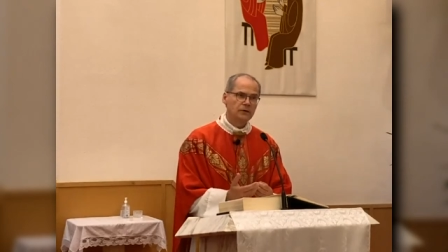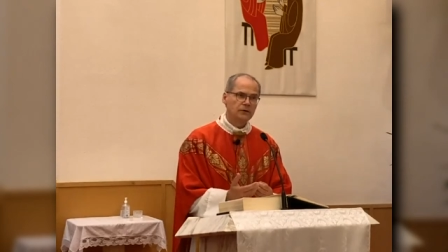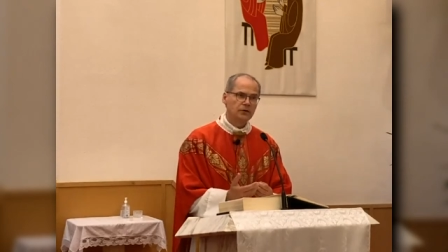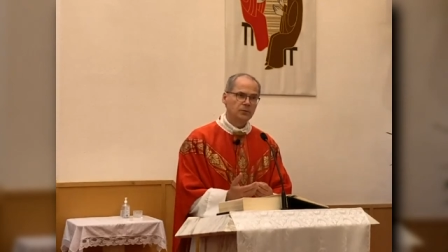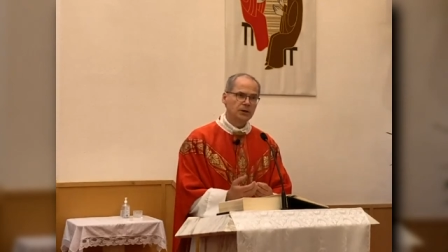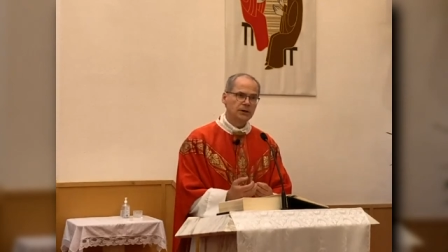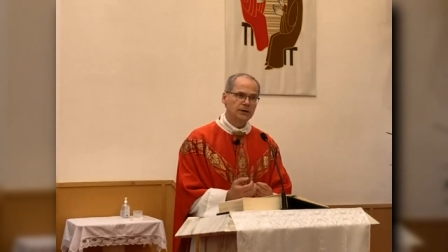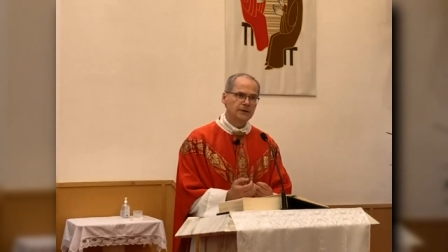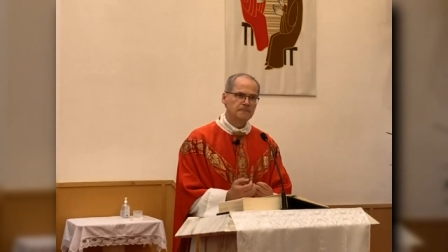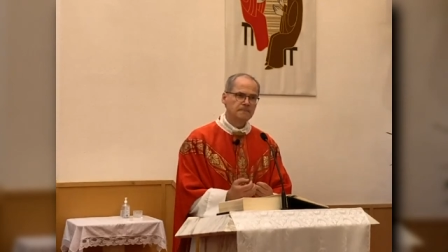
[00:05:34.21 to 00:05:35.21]
to
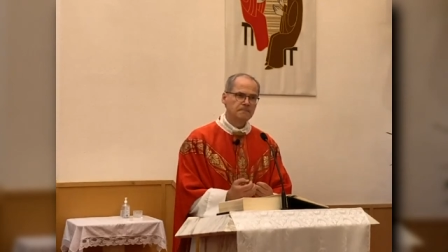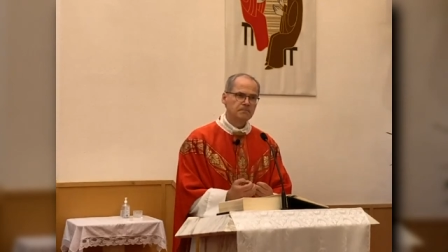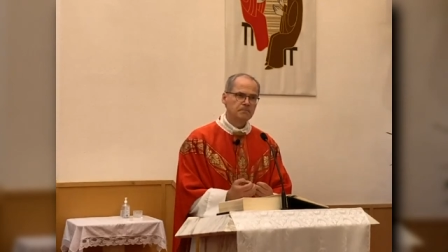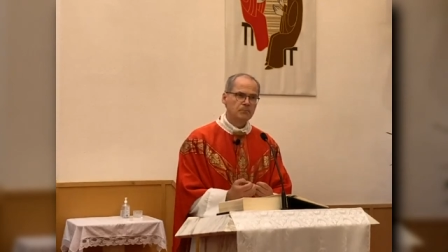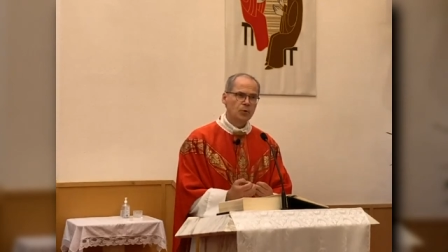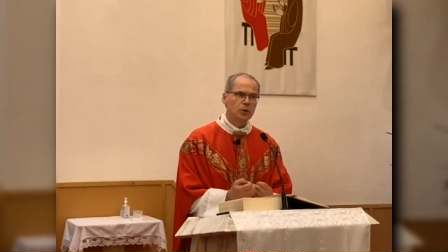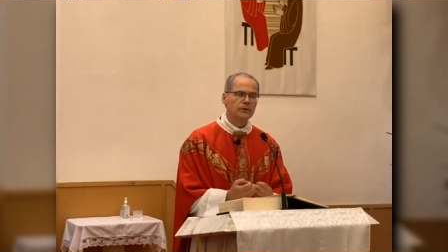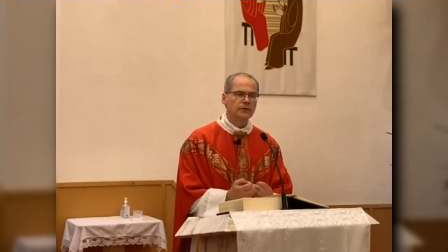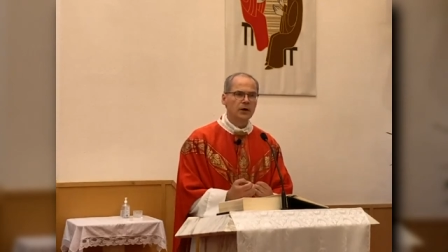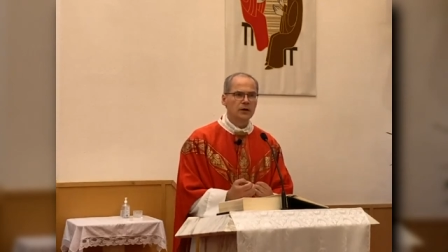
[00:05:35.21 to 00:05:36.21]
be more
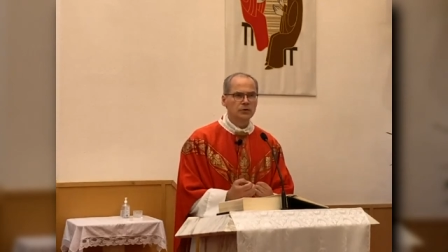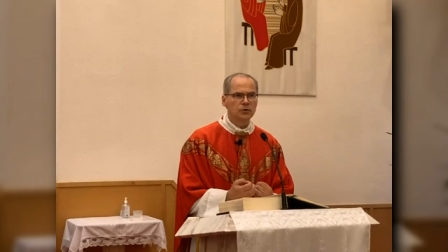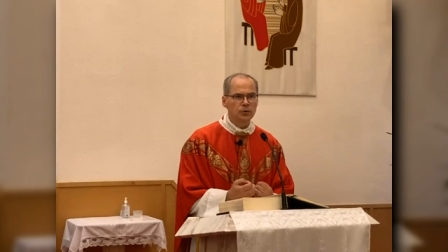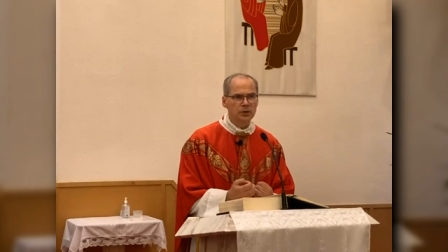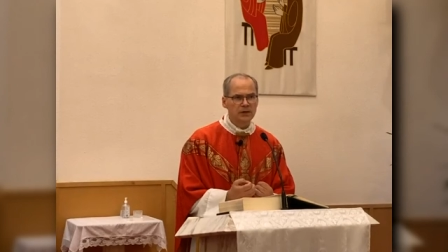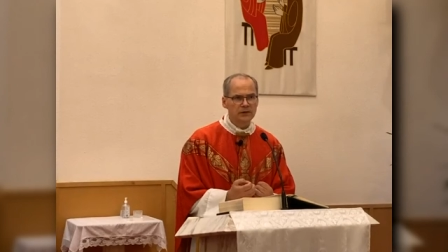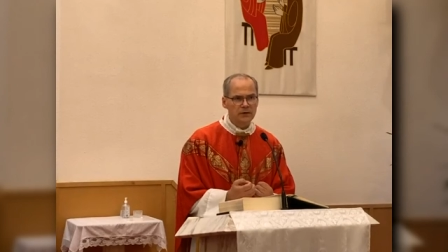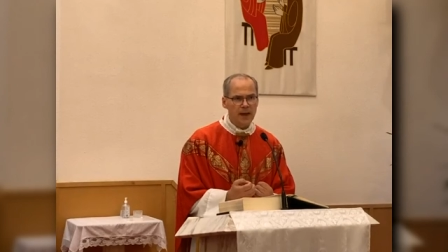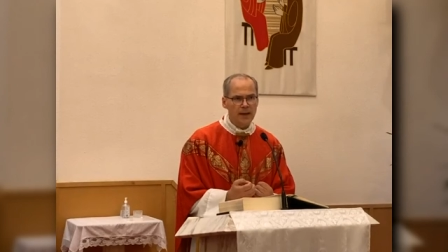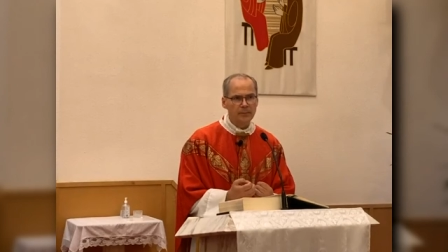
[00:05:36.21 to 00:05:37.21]
of a good
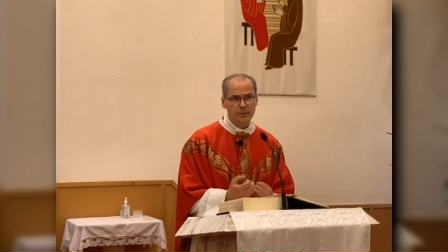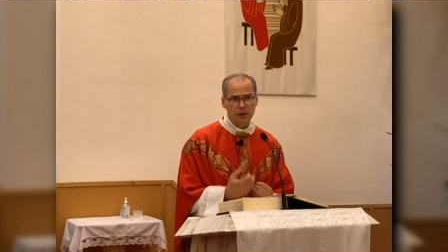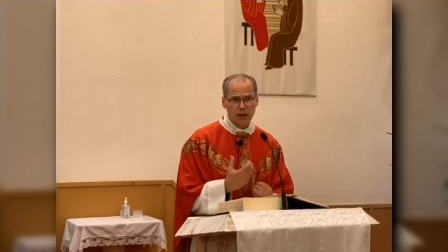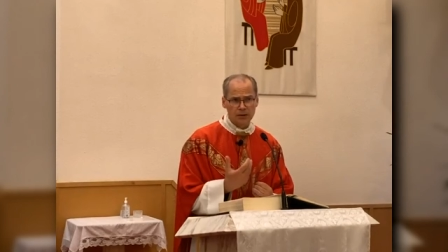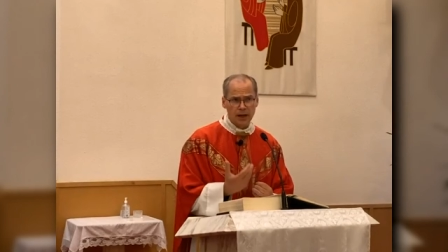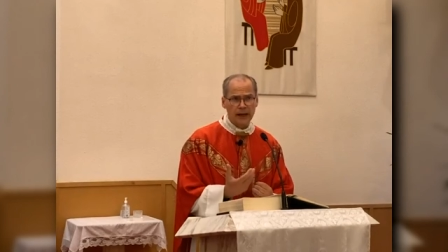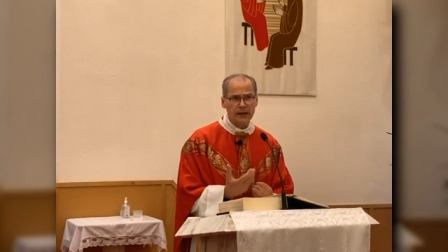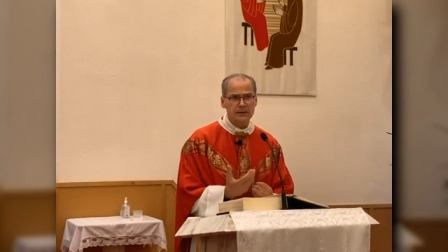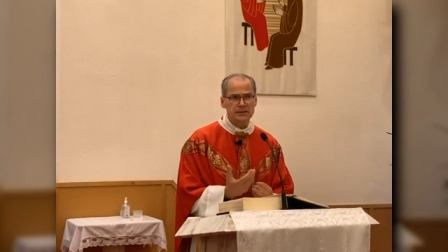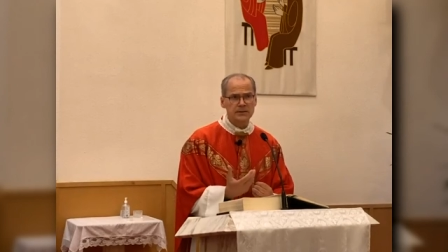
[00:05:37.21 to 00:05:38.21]
example, a light